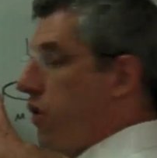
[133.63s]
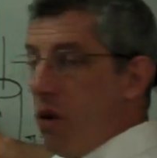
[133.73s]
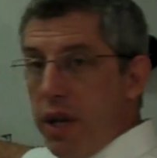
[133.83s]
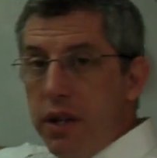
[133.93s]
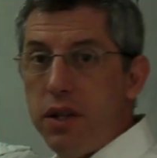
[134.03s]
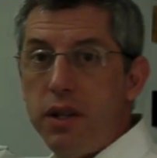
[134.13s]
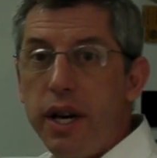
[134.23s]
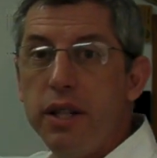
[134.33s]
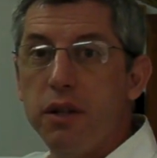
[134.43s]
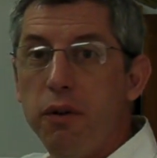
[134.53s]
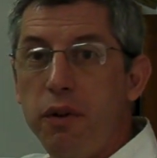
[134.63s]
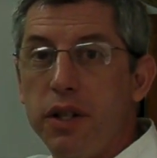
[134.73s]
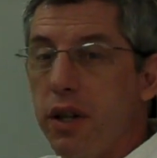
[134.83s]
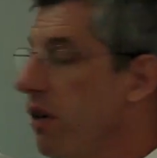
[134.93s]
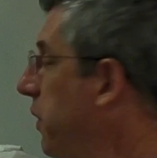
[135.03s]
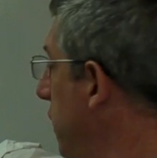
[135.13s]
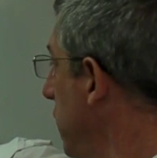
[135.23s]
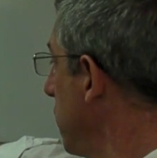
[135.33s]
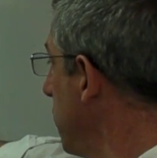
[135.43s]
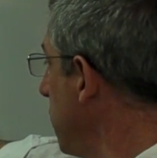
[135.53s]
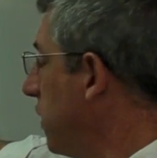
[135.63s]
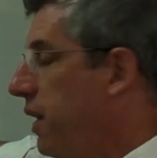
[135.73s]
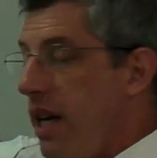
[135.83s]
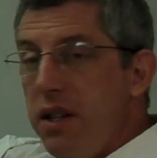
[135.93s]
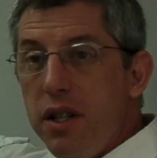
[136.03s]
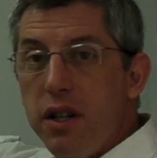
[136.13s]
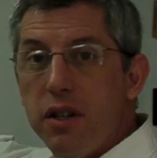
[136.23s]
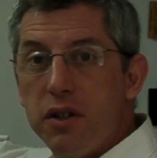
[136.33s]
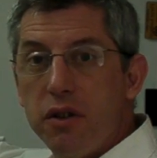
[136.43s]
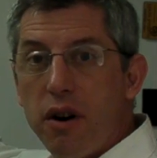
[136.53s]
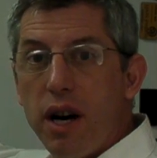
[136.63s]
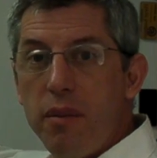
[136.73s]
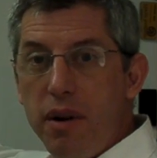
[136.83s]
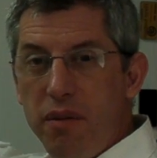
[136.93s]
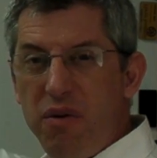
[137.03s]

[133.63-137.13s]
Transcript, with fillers: So this is nice and physical. This is, this is easy to describe in